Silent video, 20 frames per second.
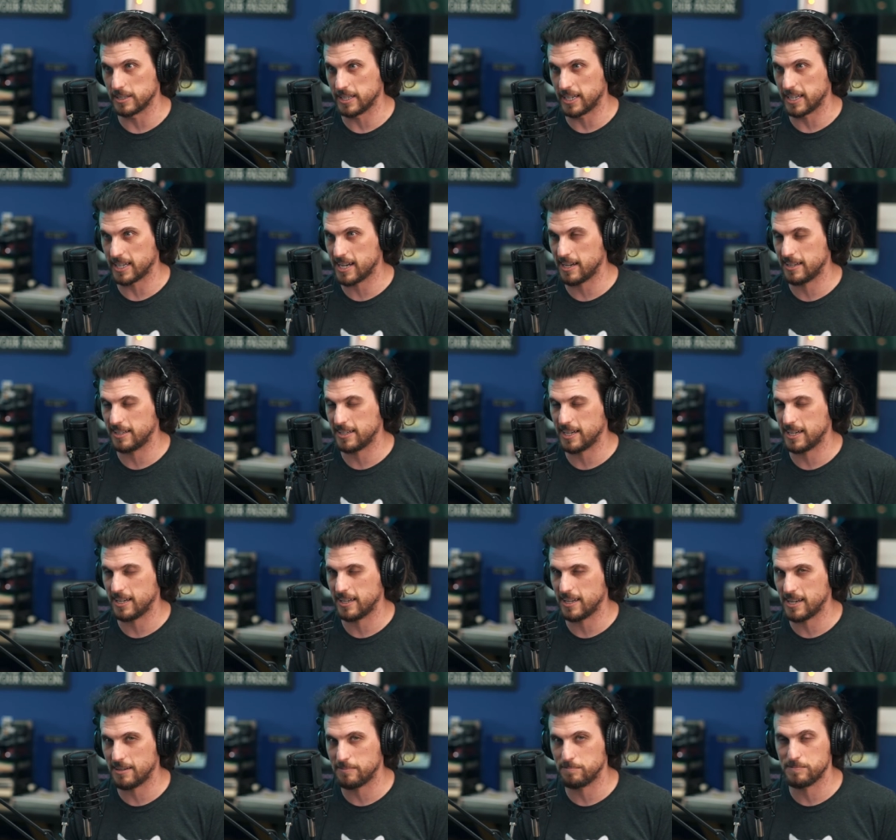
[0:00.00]
Like
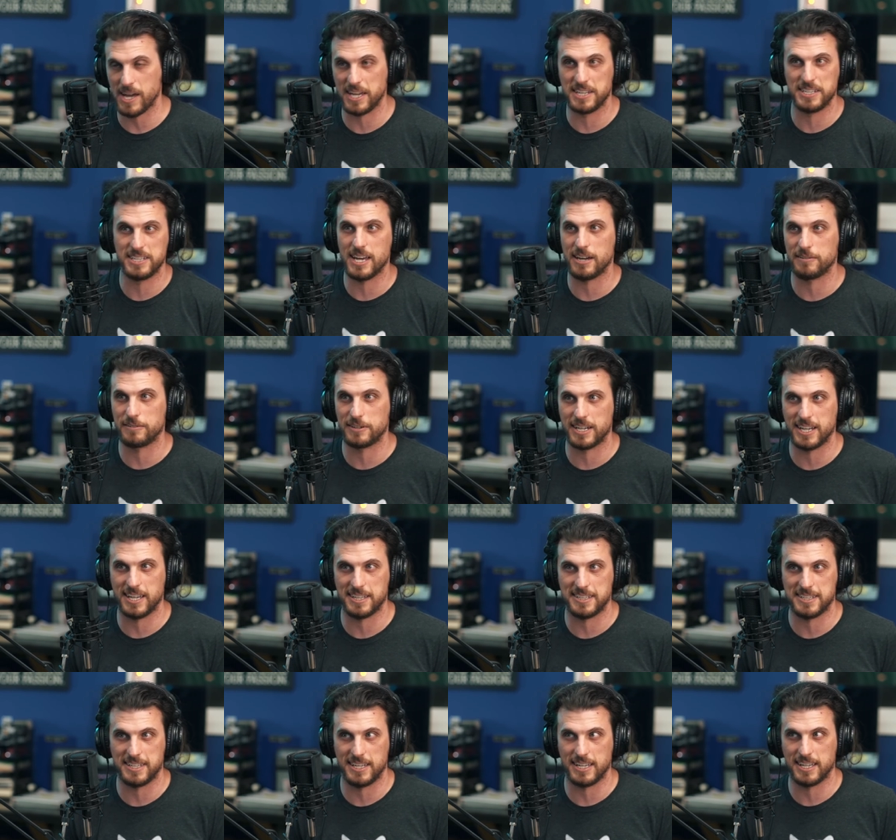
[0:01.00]
I, I, I, never
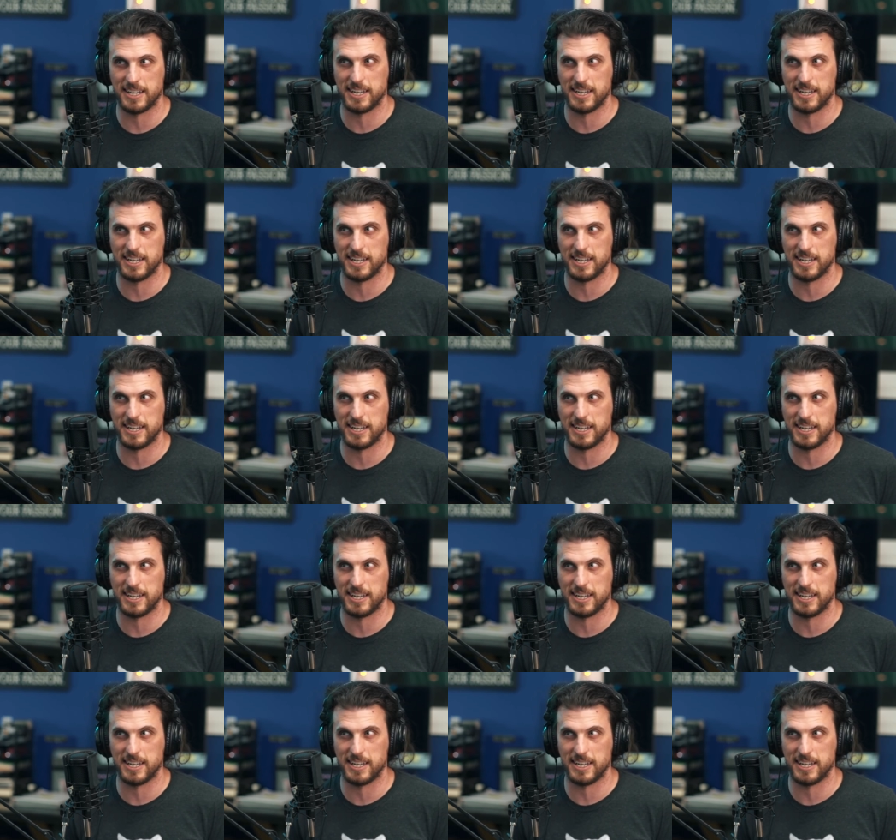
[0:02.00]
get sick,